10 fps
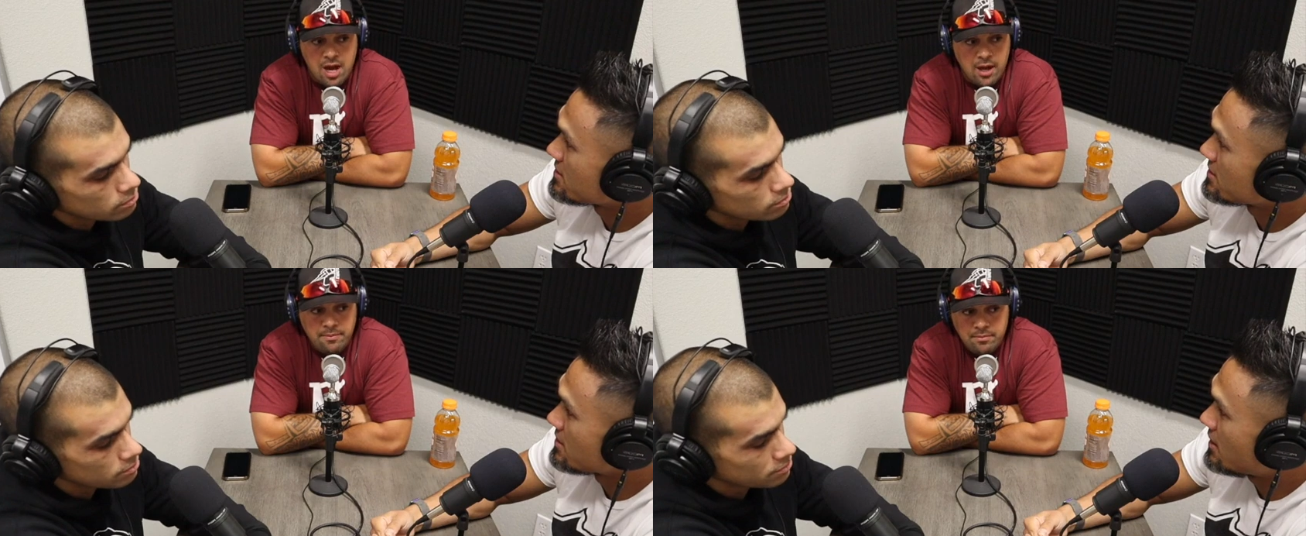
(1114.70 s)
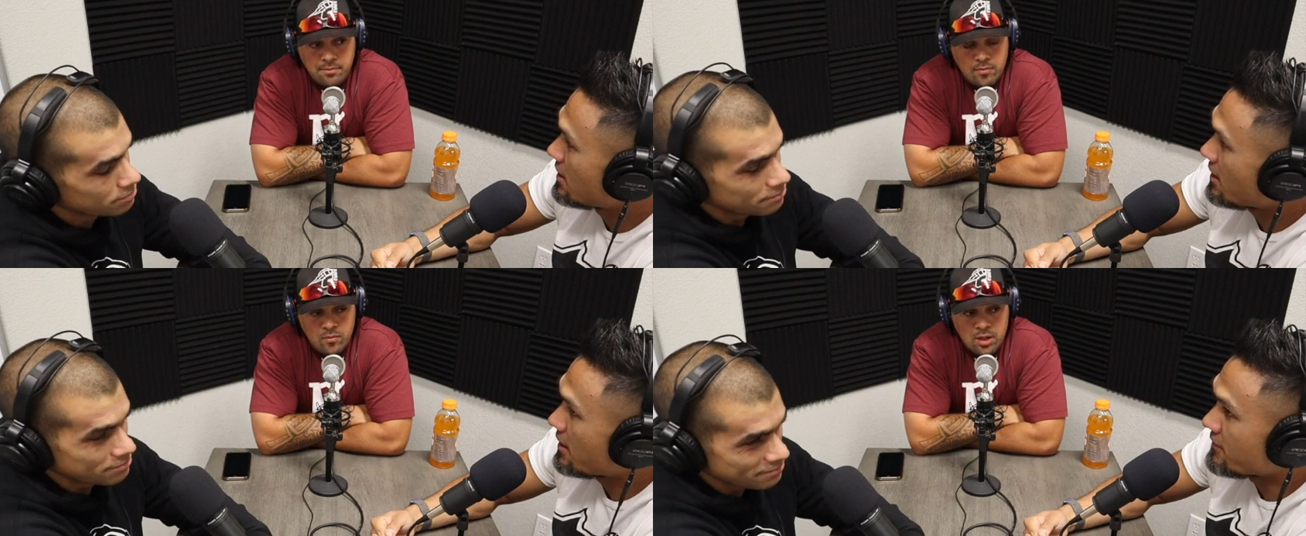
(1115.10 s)
Speaker 1: not
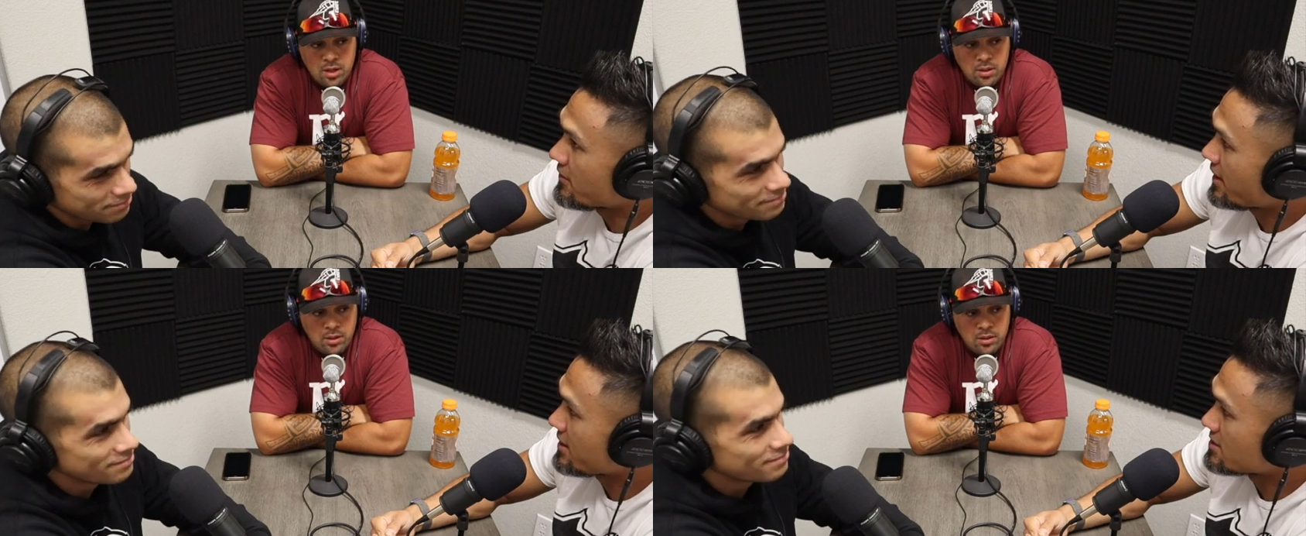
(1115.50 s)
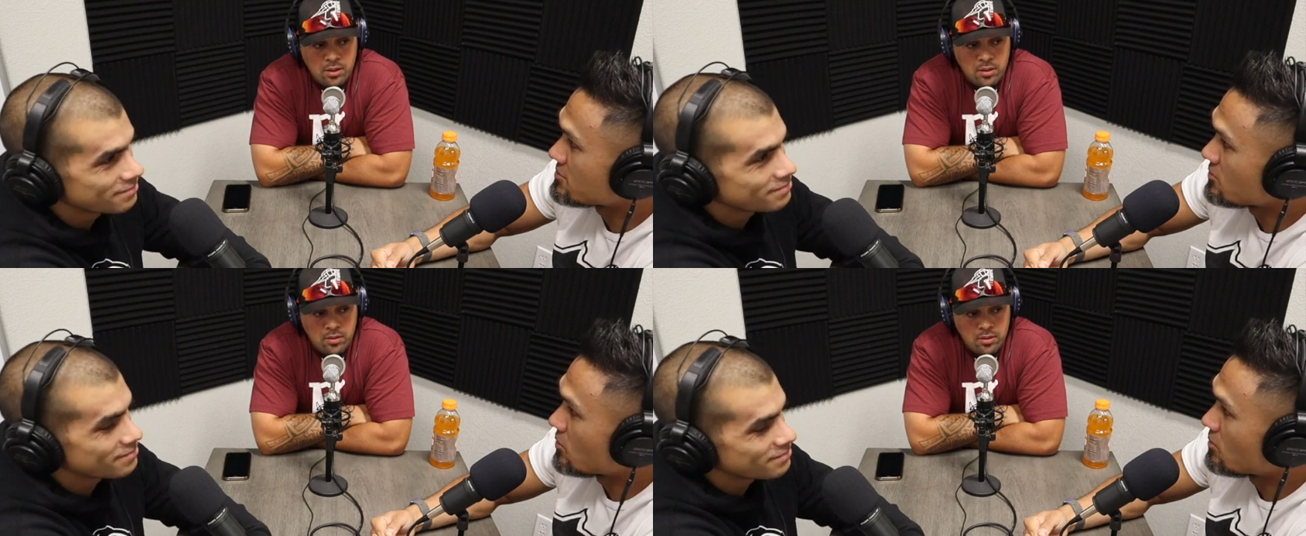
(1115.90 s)
I, I, feel like
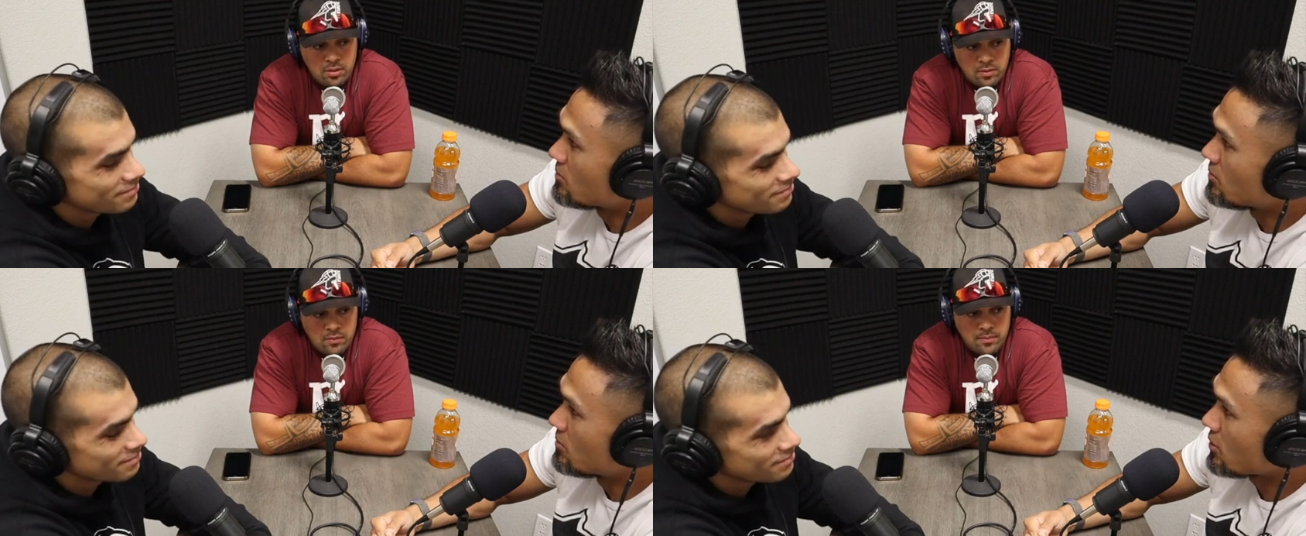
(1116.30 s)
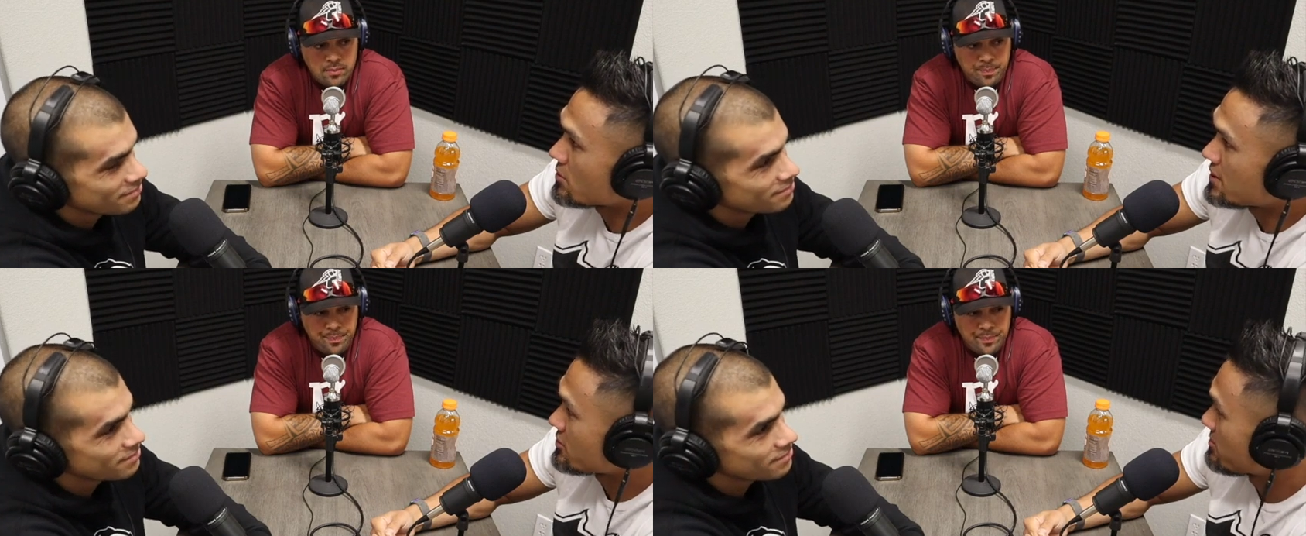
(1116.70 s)
it's
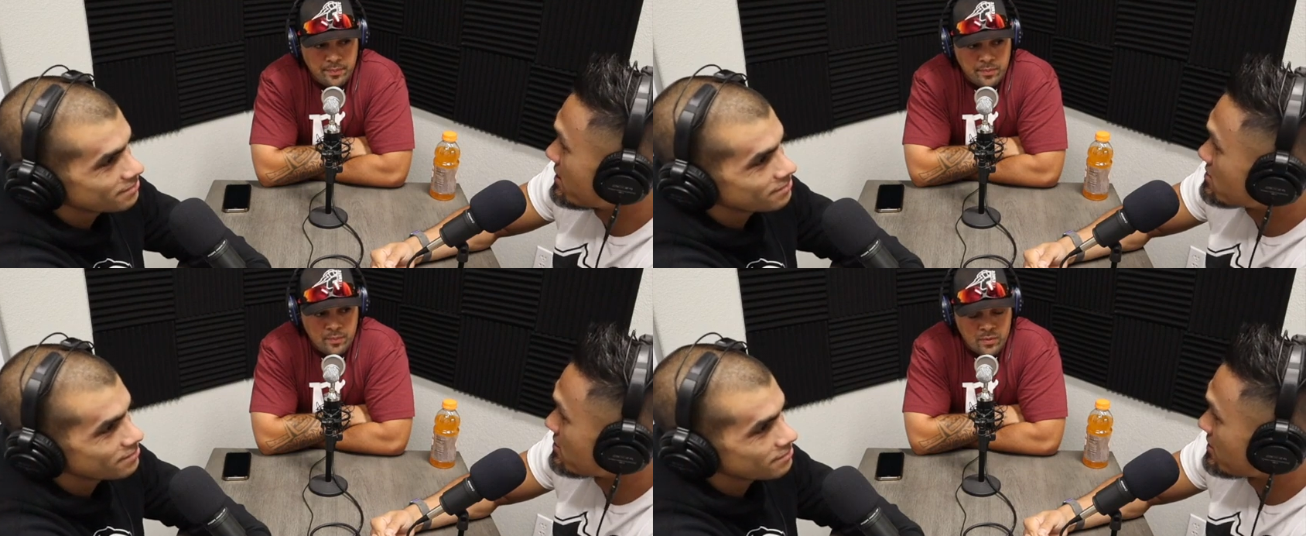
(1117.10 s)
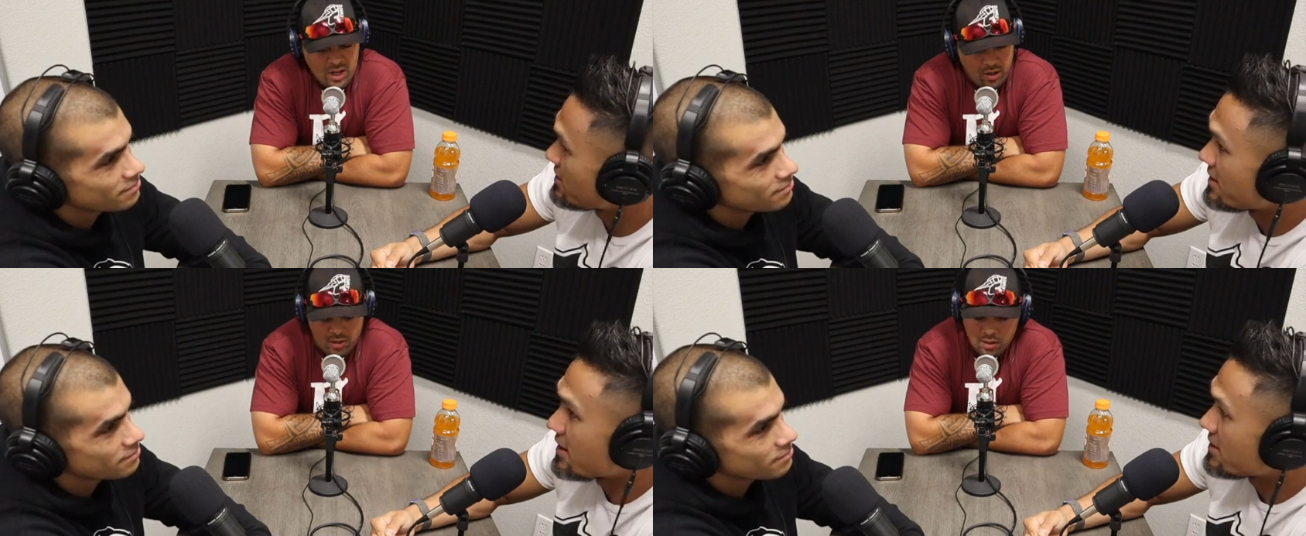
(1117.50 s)
more detrimental
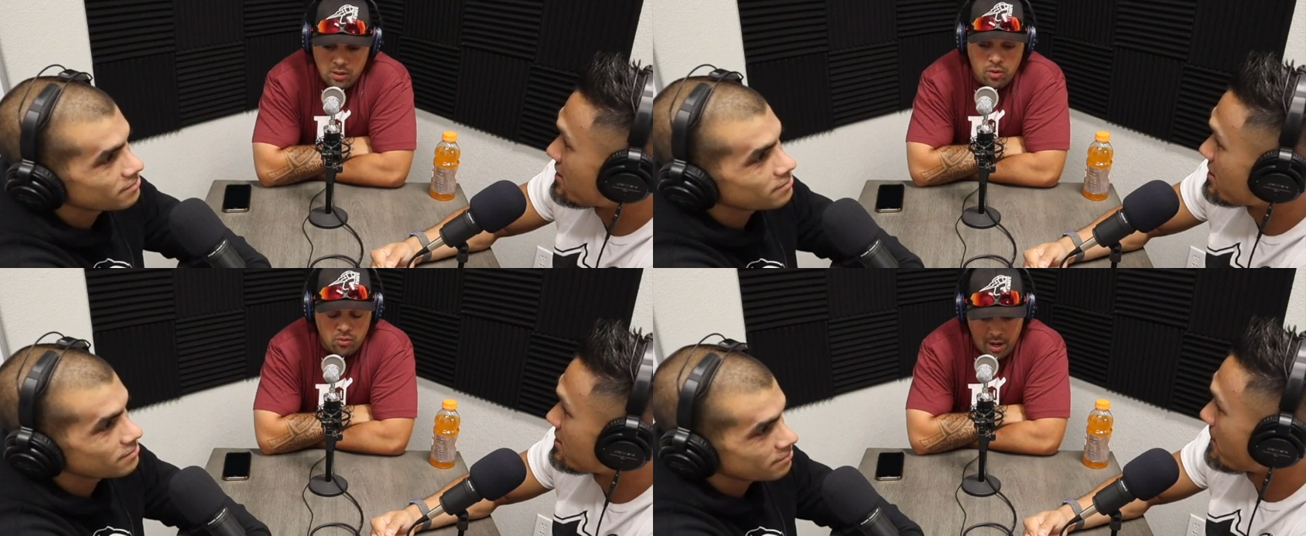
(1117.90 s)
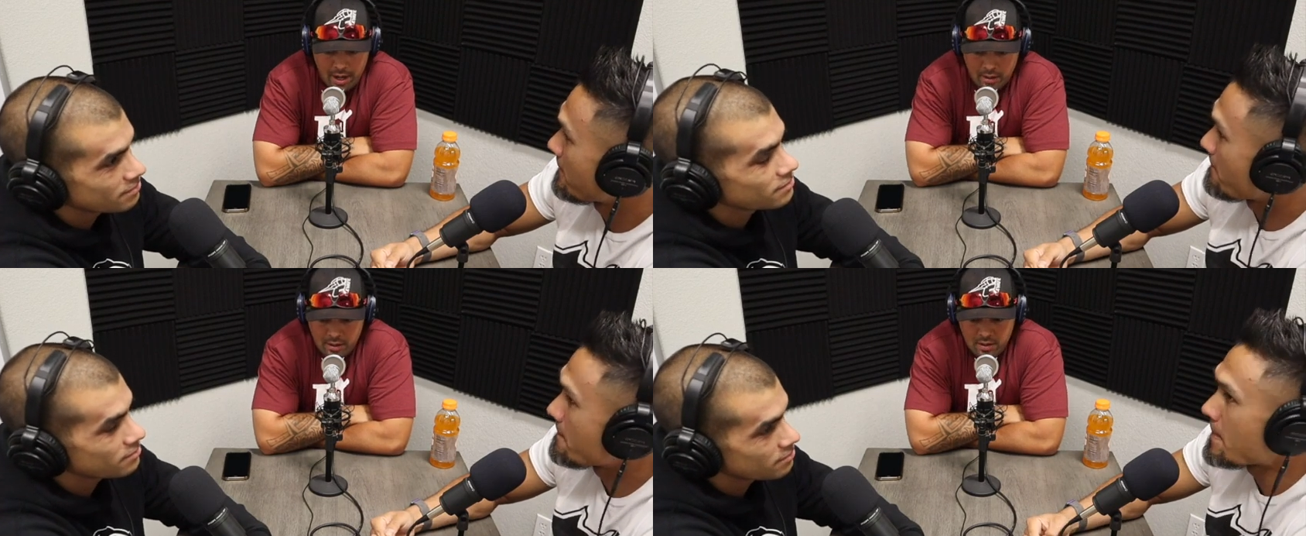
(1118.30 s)
than anything.
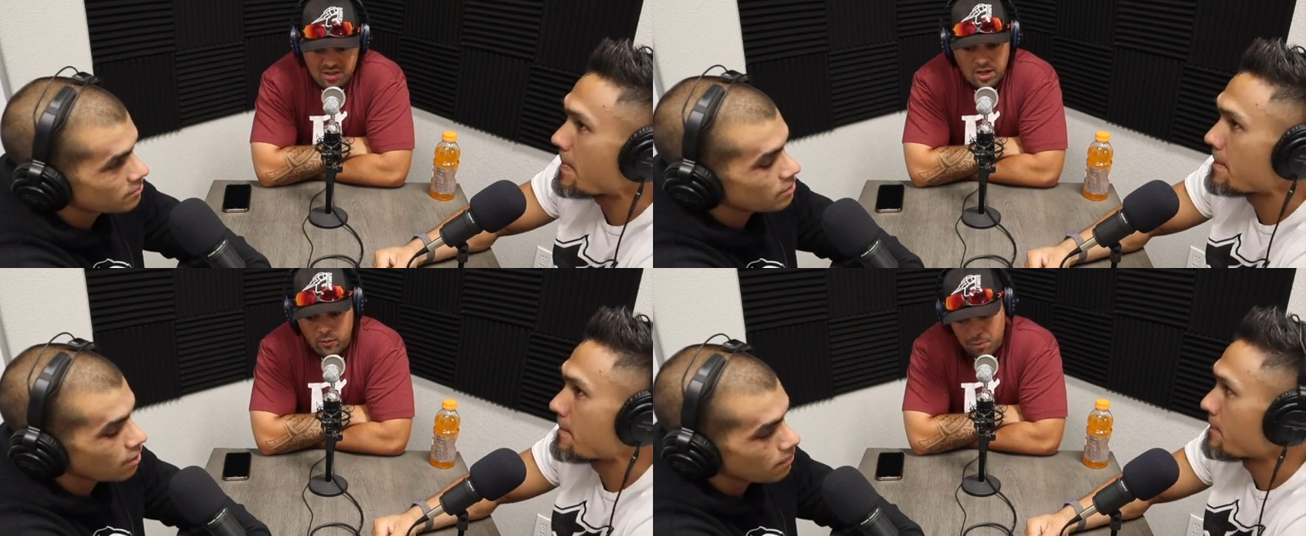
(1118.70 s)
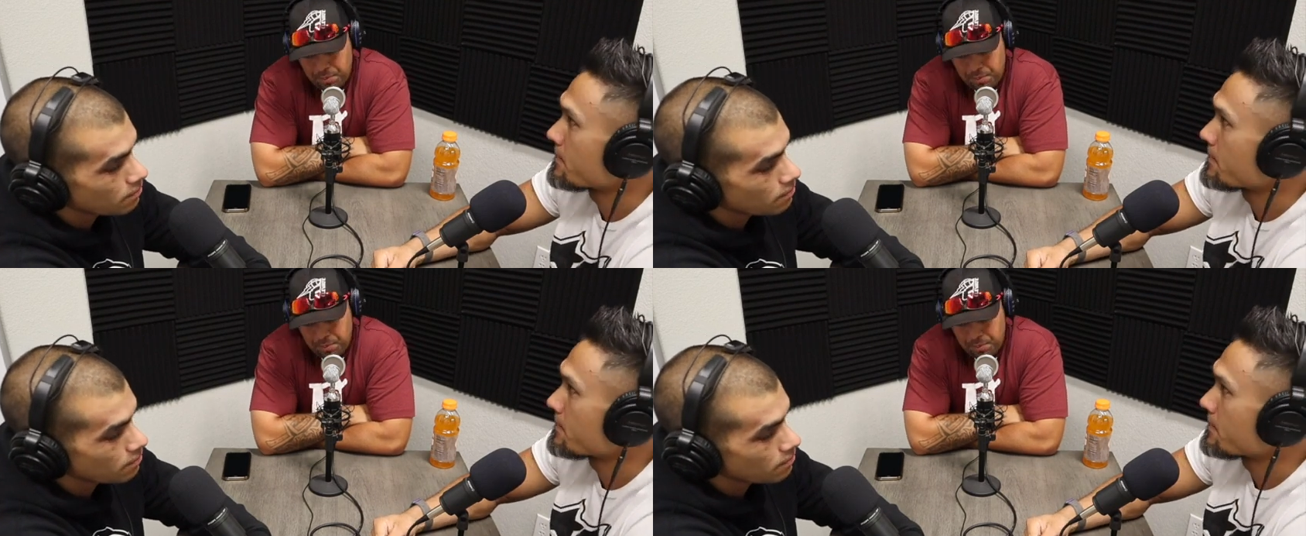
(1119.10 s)
Right. Because stuff yeah. we're